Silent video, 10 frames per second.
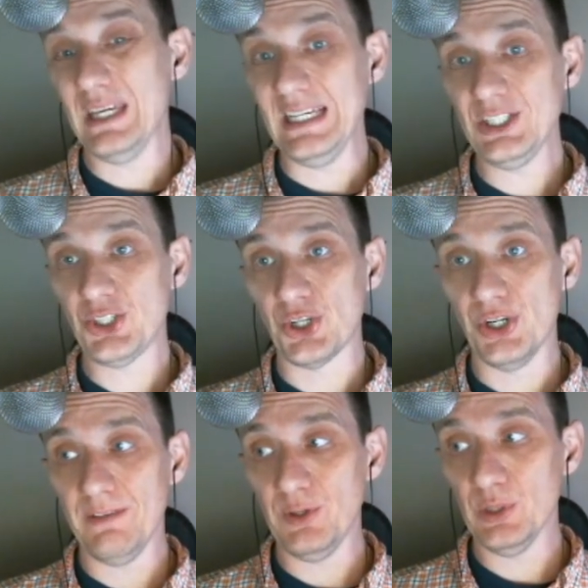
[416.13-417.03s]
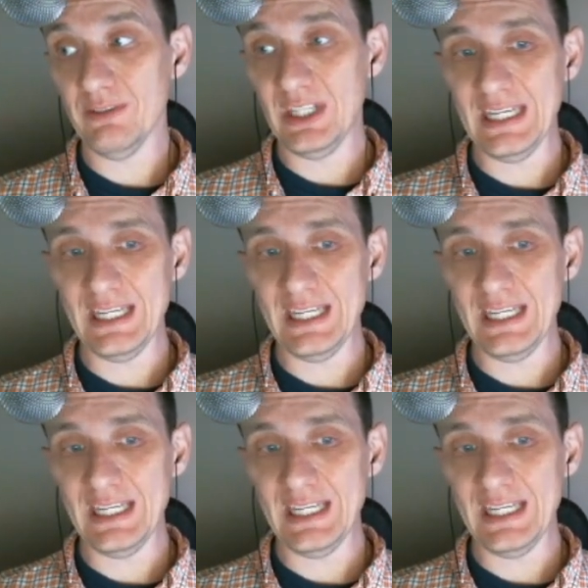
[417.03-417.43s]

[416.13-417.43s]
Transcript: Eastern if you live in the